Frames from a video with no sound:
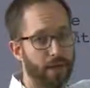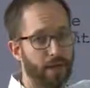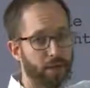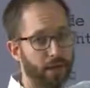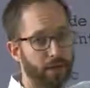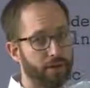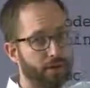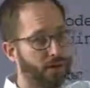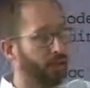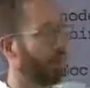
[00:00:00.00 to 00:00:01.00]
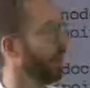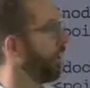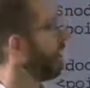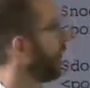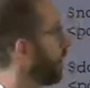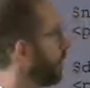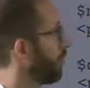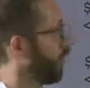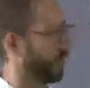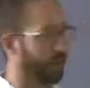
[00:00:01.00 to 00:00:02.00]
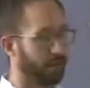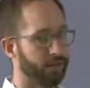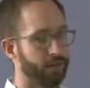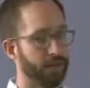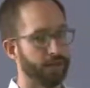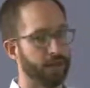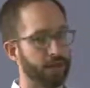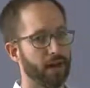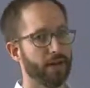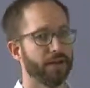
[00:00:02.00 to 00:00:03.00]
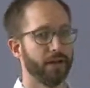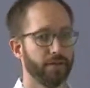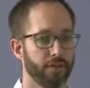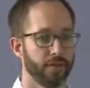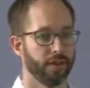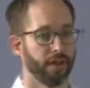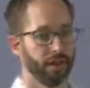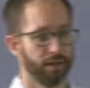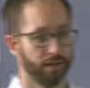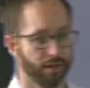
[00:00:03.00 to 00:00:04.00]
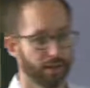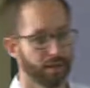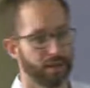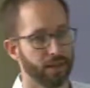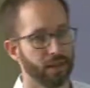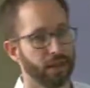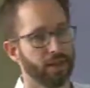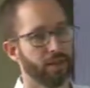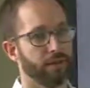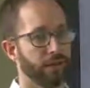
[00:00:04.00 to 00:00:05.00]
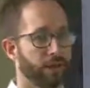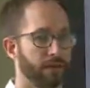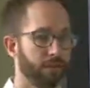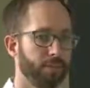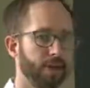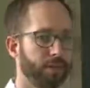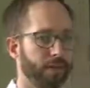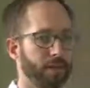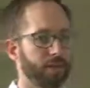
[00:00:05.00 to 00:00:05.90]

by right-clicking um, on the H T M L after having in selected it using the inspect